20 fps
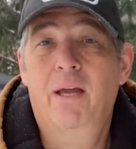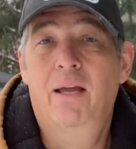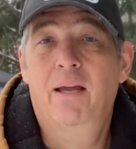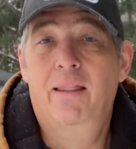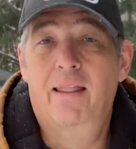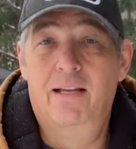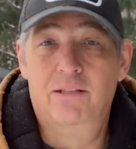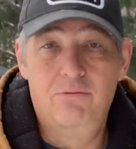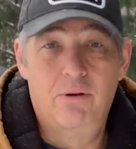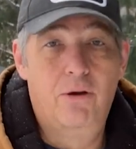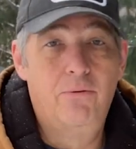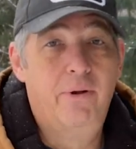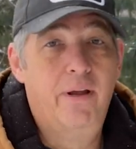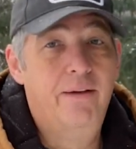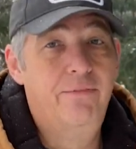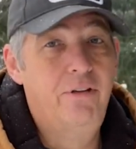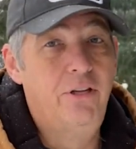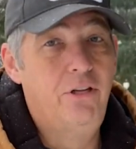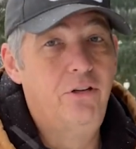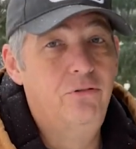That's why we
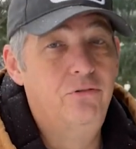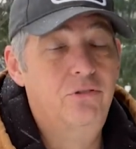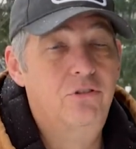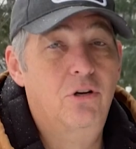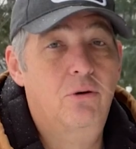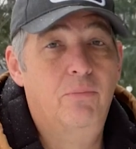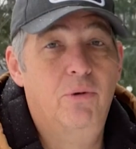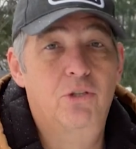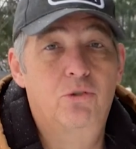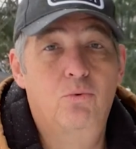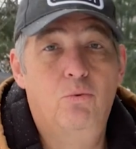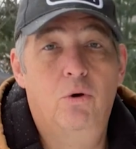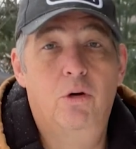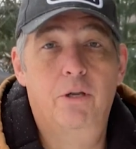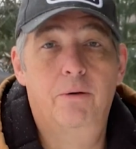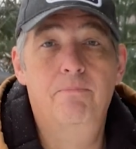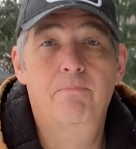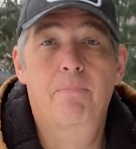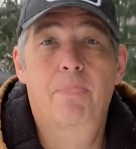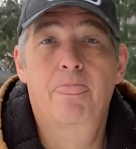have to use so much
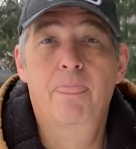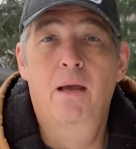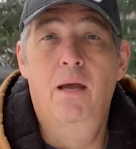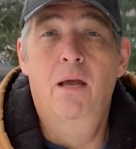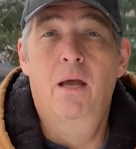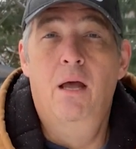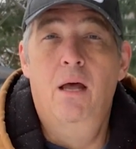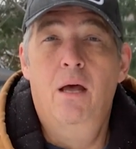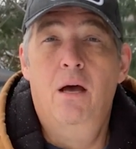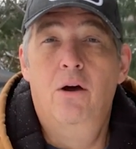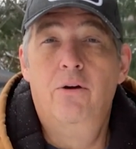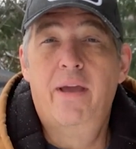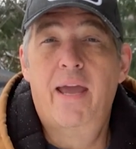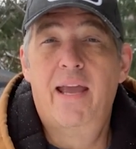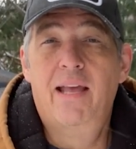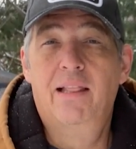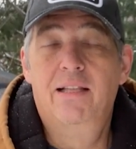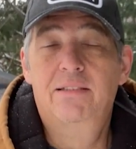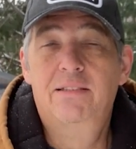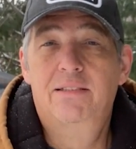wood.
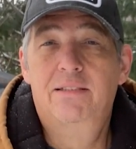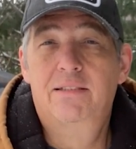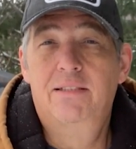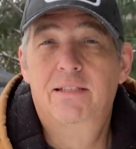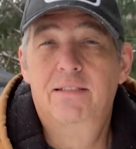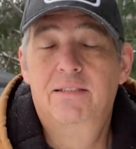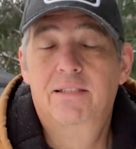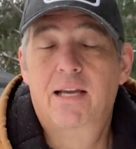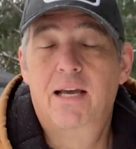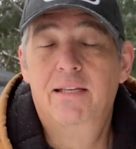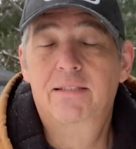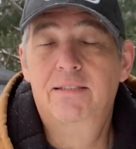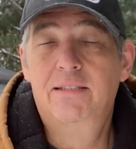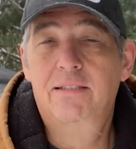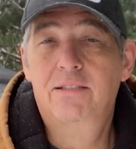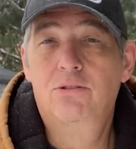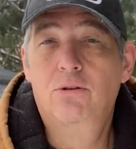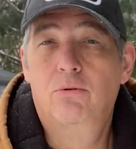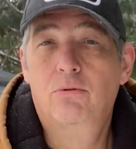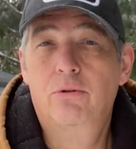Okay, let's discuss
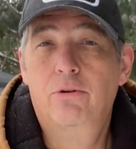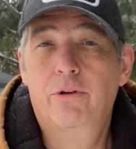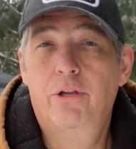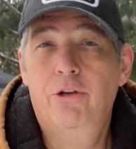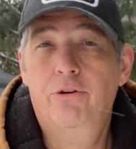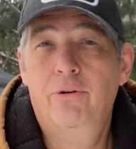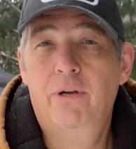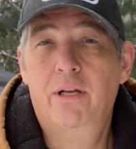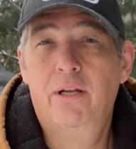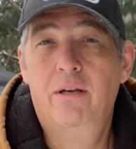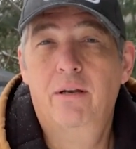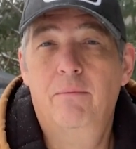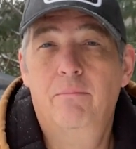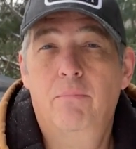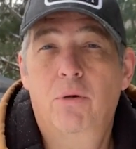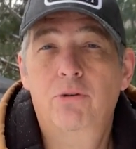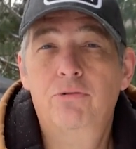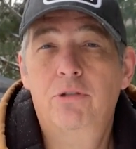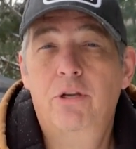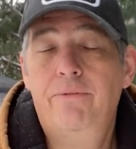this older unit.
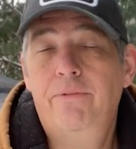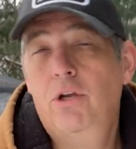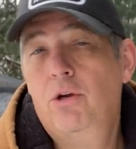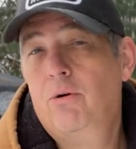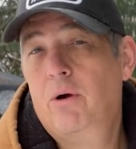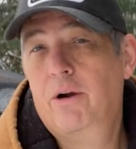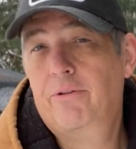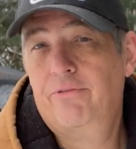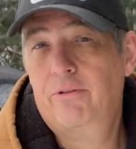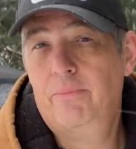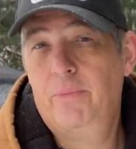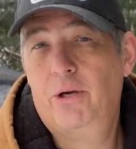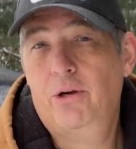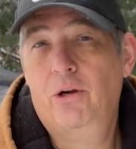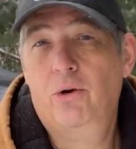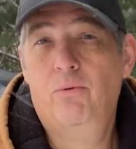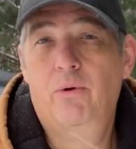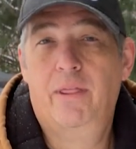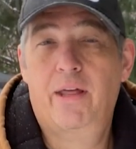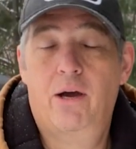Most of you are
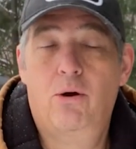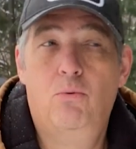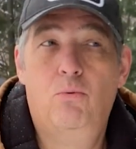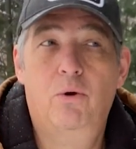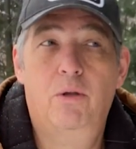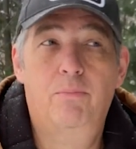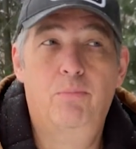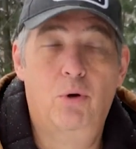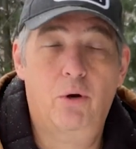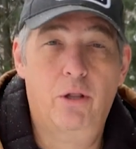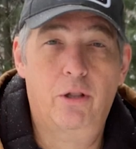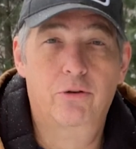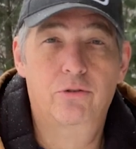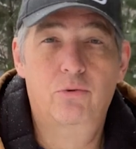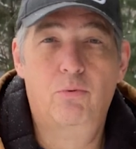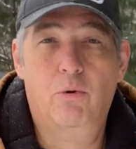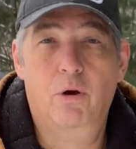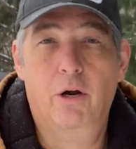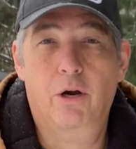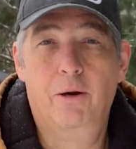familiar with how wood boilers
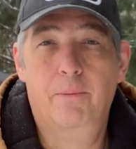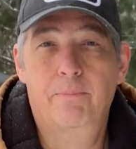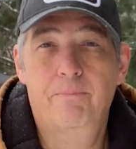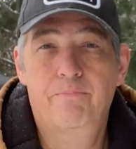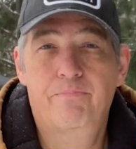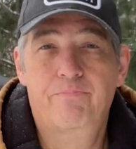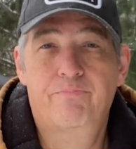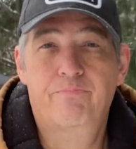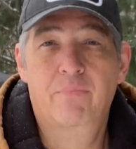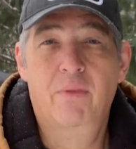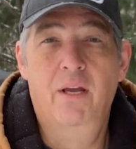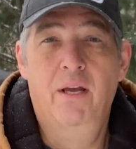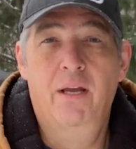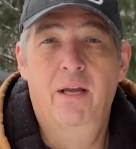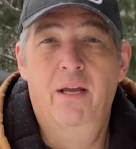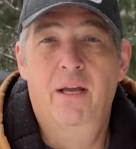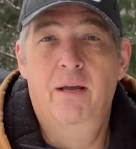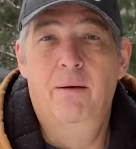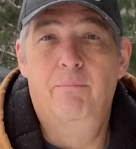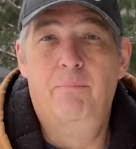
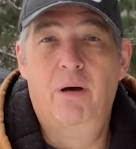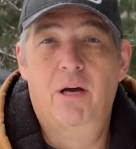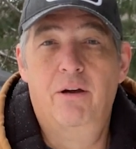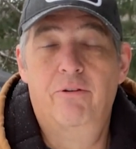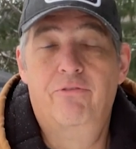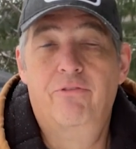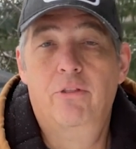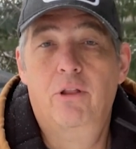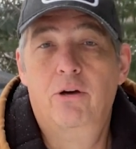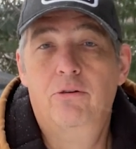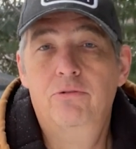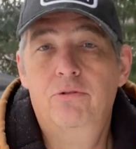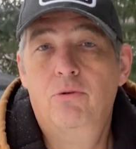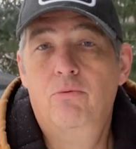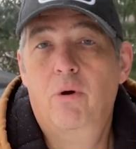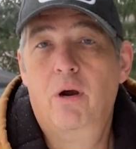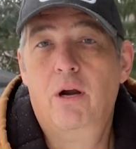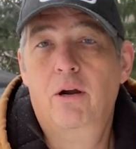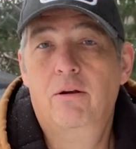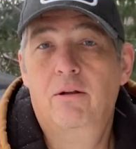work, but for those
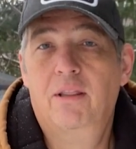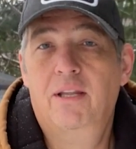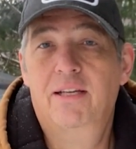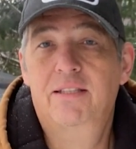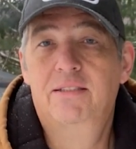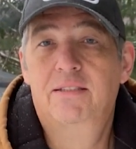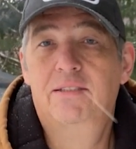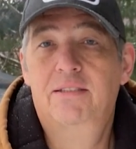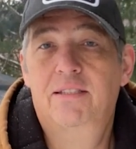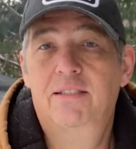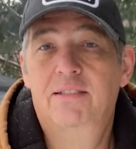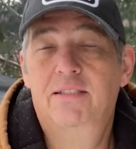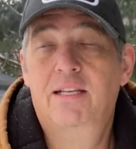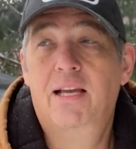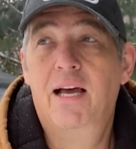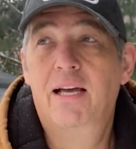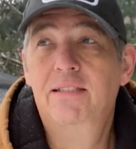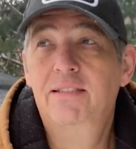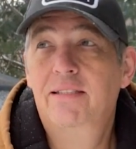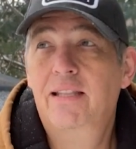who aren't, let's
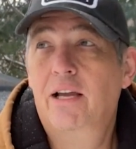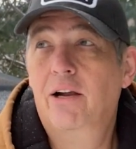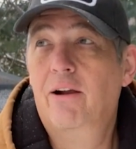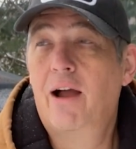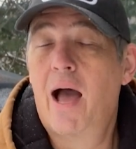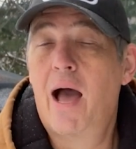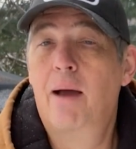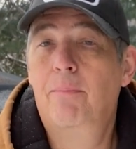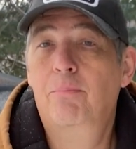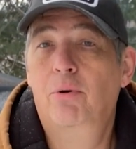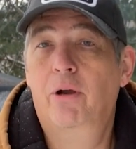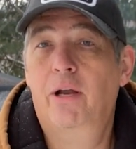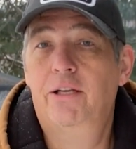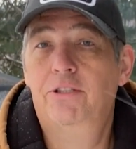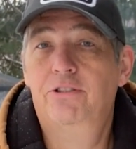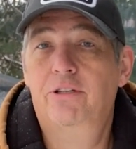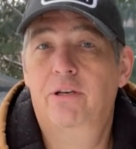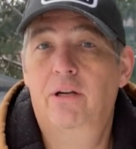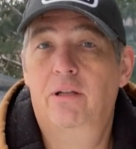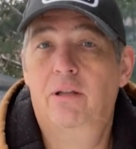discuss their
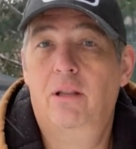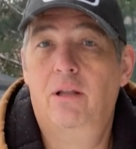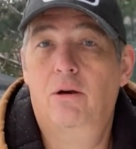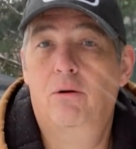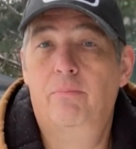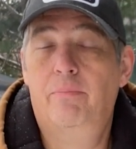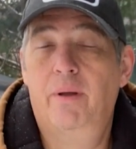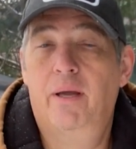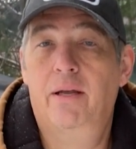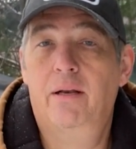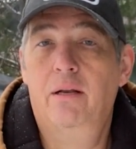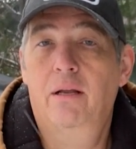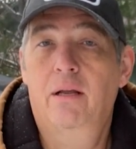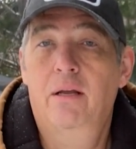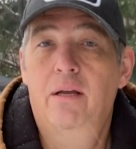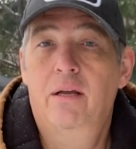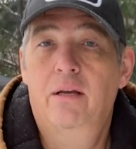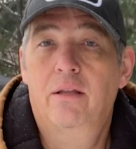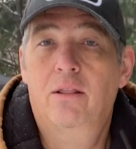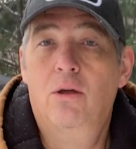operation a little bit.
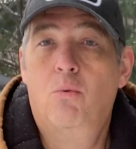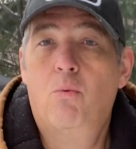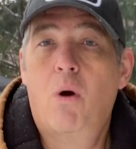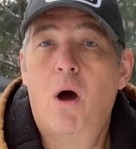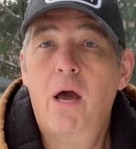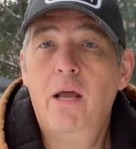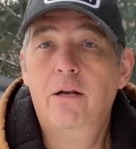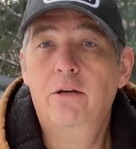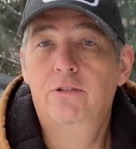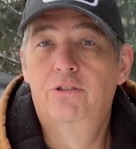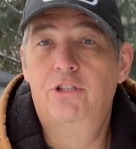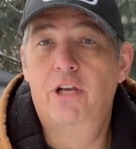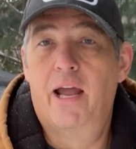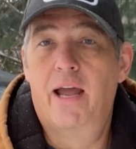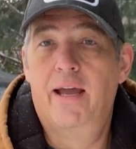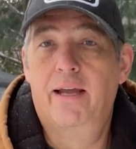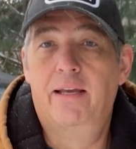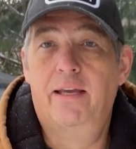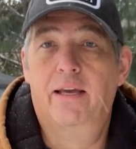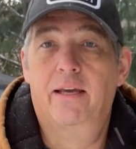The water
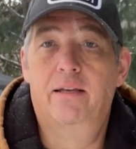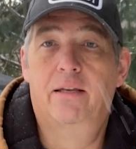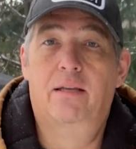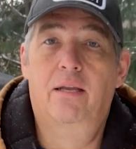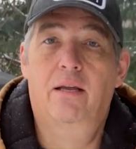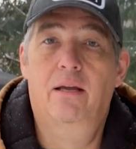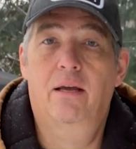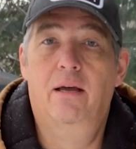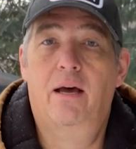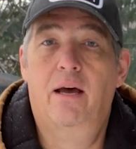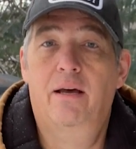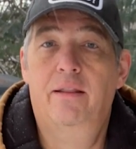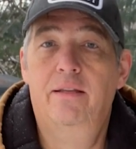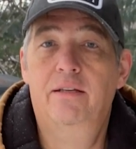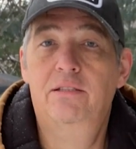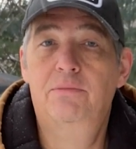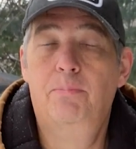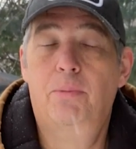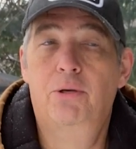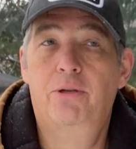jacket on
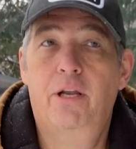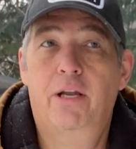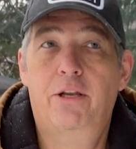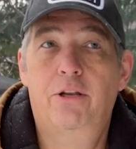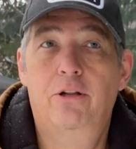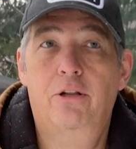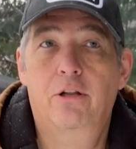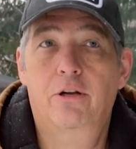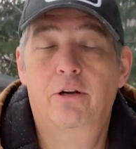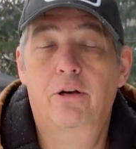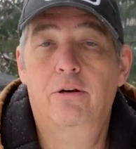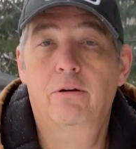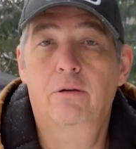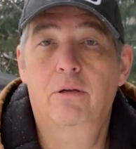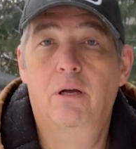this particular